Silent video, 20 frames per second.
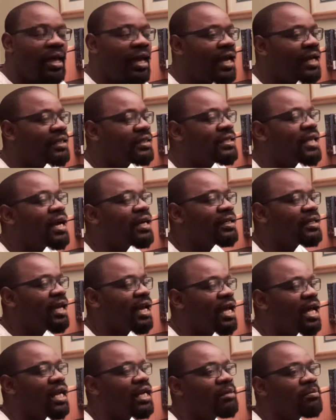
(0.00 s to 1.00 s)
And that
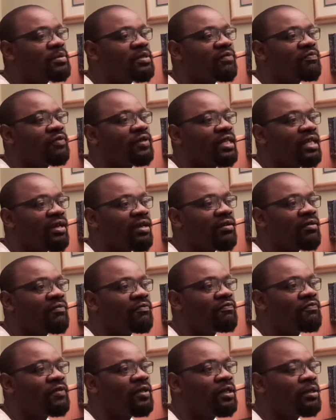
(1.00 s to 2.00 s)
helps for the
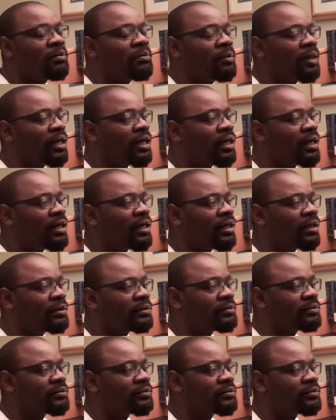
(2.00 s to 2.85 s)
film uh,